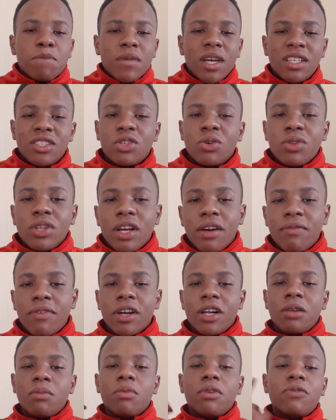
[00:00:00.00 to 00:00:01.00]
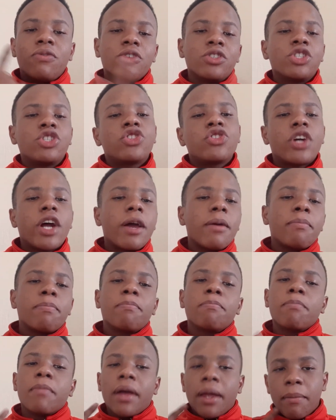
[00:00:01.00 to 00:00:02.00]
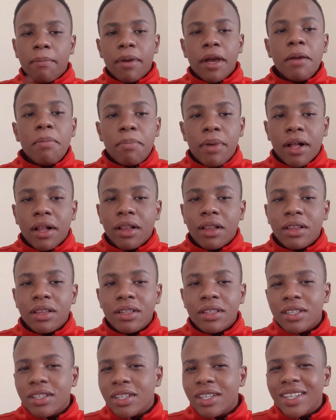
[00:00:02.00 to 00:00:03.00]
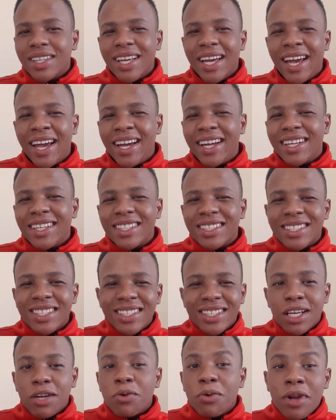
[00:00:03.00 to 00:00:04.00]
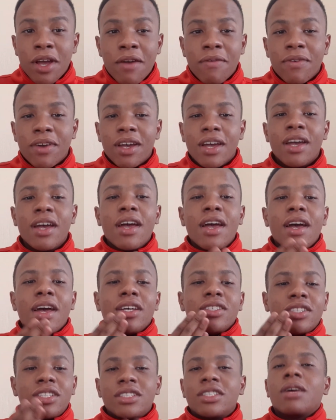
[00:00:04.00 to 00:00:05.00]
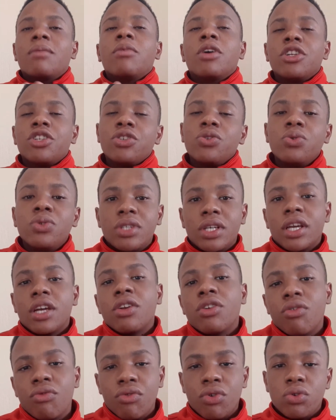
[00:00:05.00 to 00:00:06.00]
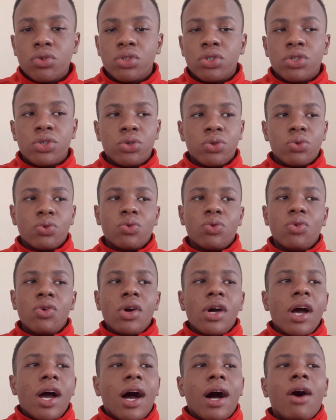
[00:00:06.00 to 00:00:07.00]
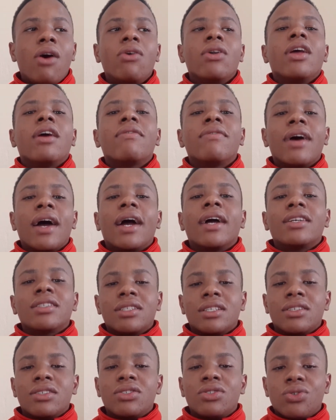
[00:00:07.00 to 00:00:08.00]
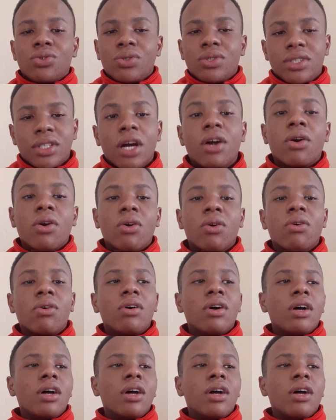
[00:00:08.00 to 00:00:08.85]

it's only available for Stripe and PayPal, and since I'm not using any of those two, I only have access to Xero.